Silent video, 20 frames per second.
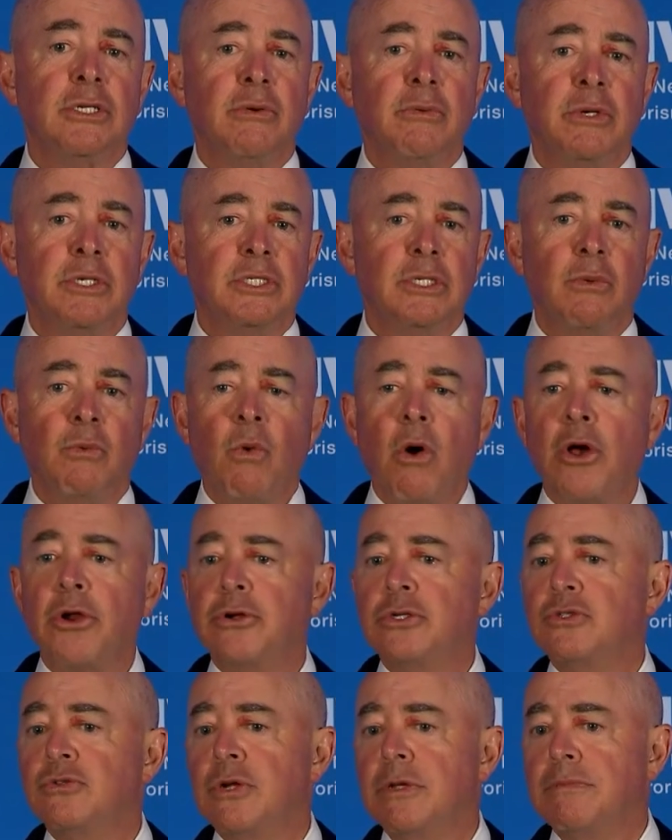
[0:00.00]
It was a
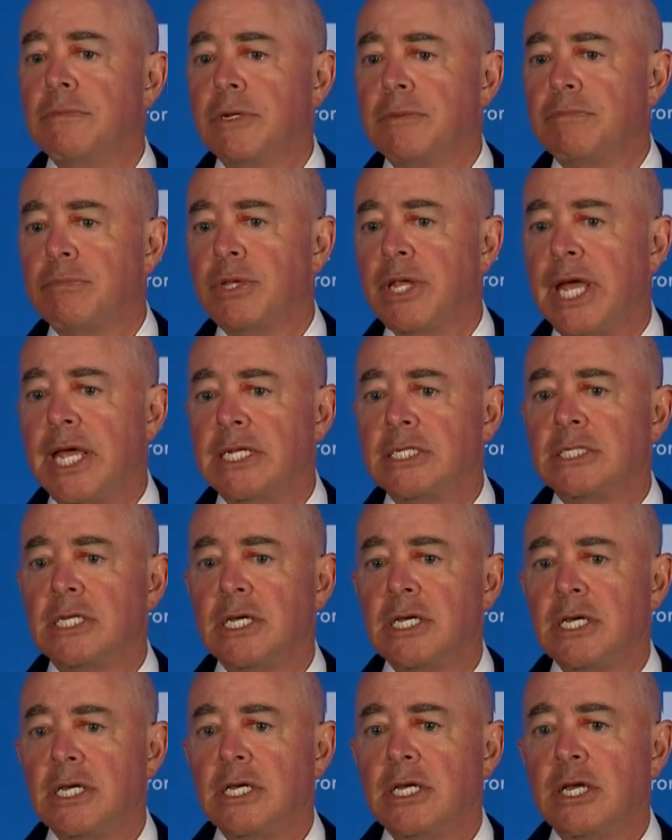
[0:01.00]
water treatment plant
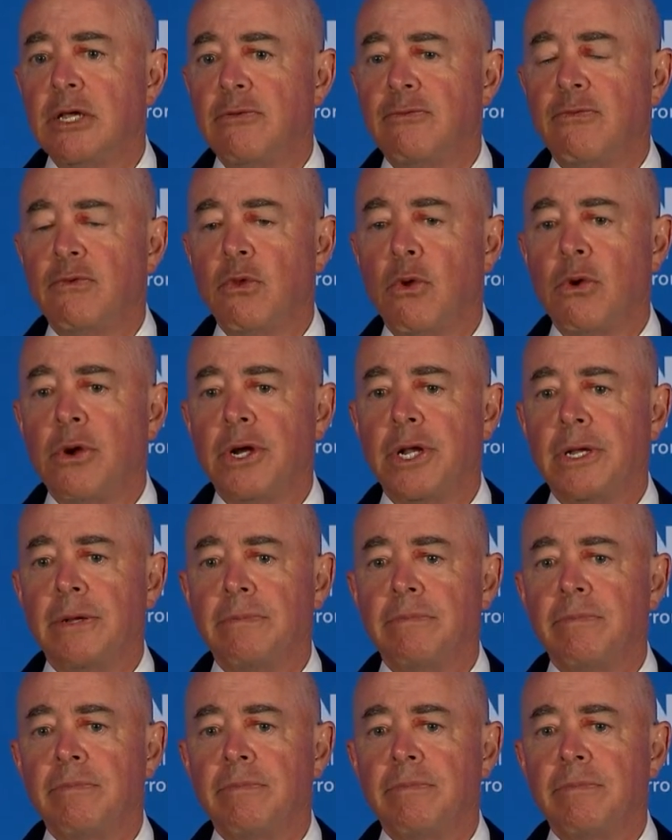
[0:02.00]
in Florida,